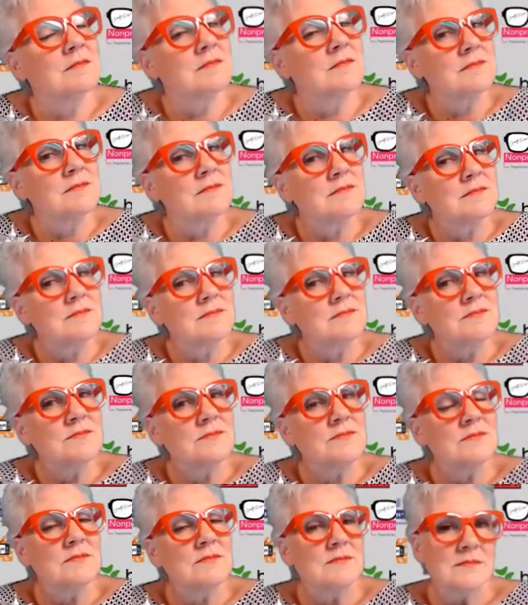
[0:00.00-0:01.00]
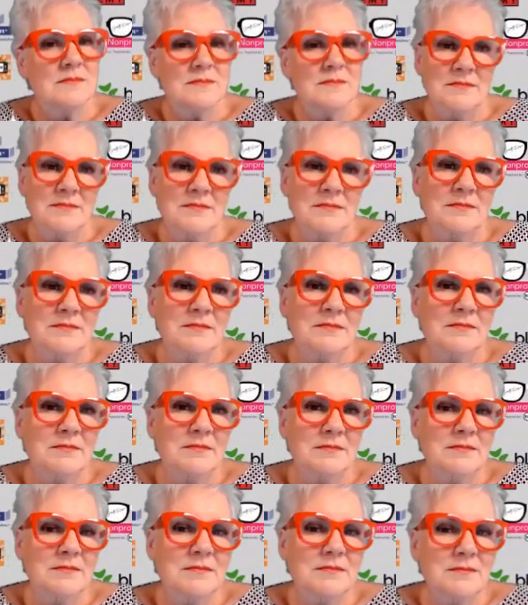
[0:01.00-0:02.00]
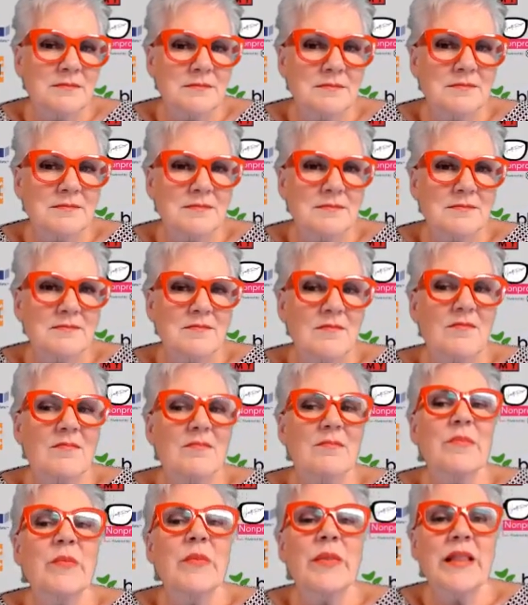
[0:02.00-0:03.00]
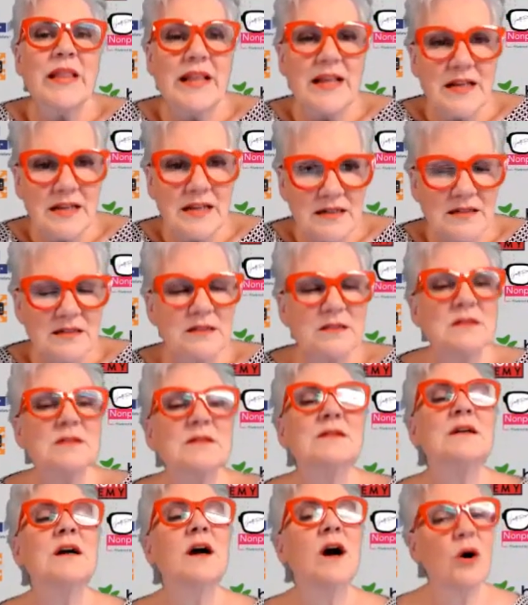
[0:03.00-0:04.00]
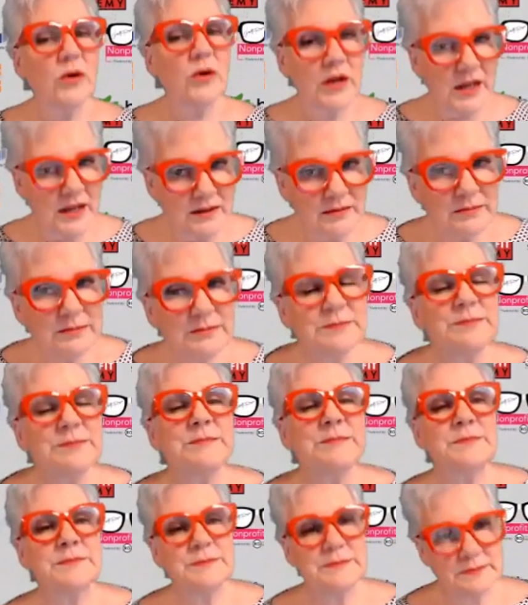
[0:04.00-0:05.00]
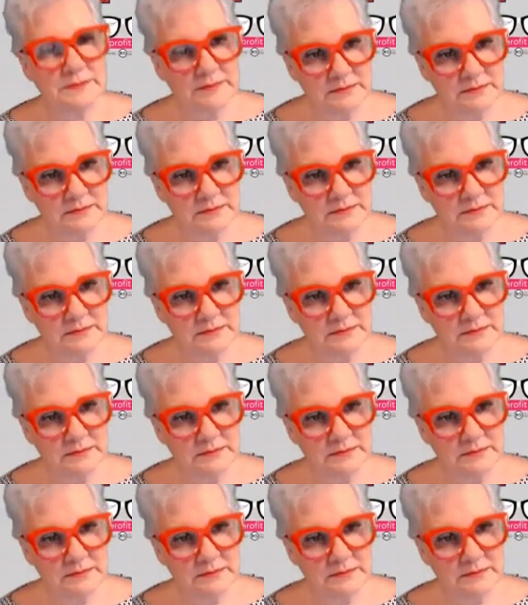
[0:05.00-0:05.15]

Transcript: (not speaking)